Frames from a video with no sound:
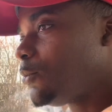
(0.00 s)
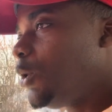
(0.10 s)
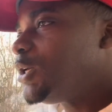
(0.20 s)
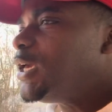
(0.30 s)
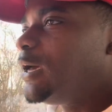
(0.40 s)

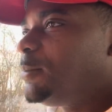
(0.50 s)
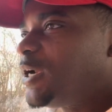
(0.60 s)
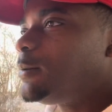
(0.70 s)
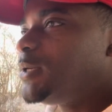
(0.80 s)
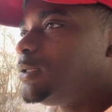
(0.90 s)
Oh, yeah, but
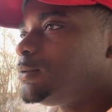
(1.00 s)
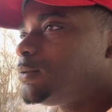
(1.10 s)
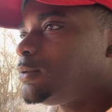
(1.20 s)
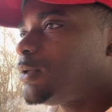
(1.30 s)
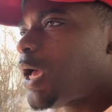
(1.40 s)

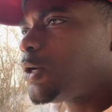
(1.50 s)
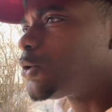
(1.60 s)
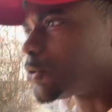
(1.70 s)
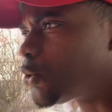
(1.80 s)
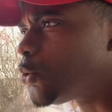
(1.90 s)
I go
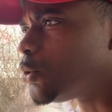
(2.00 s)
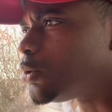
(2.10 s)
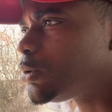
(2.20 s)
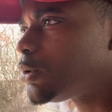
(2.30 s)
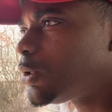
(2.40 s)
to school
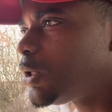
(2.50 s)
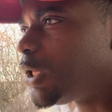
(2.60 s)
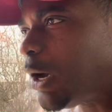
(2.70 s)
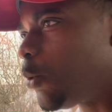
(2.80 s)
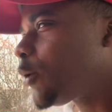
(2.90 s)
and
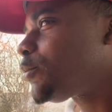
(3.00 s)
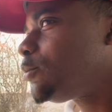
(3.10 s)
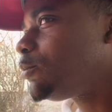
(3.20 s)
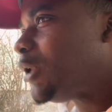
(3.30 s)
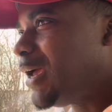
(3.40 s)
I work
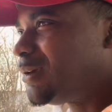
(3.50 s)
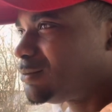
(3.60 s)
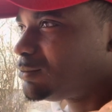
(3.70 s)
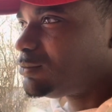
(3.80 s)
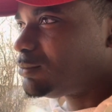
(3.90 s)
like
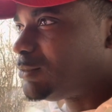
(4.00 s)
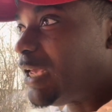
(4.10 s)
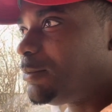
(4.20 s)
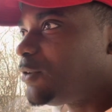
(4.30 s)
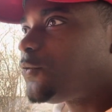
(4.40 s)

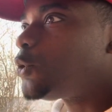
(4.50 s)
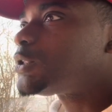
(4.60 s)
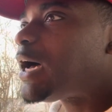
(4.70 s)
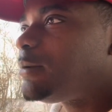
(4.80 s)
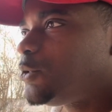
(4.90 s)
damn near full
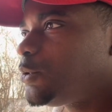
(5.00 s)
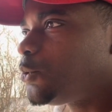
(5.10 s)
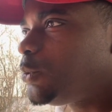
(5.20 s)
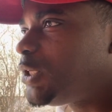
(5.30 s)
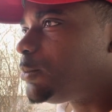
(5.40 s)
time during the
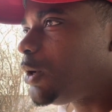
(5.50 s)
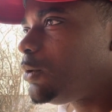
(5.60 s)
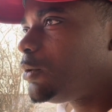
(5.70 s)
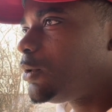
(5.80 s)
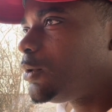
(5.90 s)
week,
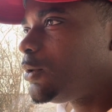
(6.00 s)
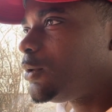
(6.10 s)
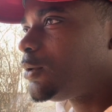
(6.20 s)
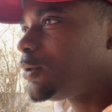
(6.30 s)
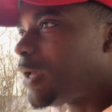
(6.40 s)
bro.
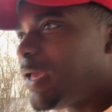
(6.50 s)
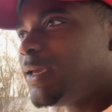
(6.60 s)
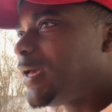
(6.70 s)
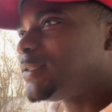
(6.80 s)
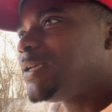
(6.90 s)
I ain't
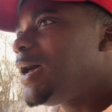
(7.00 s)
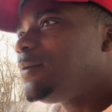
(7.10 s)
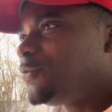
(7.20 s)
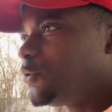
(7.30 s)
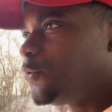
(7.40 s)
got time
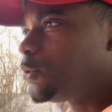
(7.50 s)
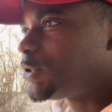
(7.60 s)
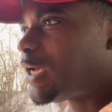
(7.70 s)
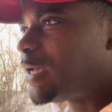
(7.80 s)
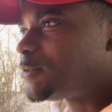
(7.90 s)
for full
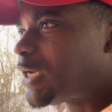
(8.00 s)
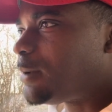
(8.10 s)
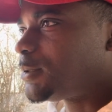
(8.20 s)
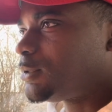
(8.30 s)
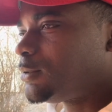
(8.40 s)
time shopping.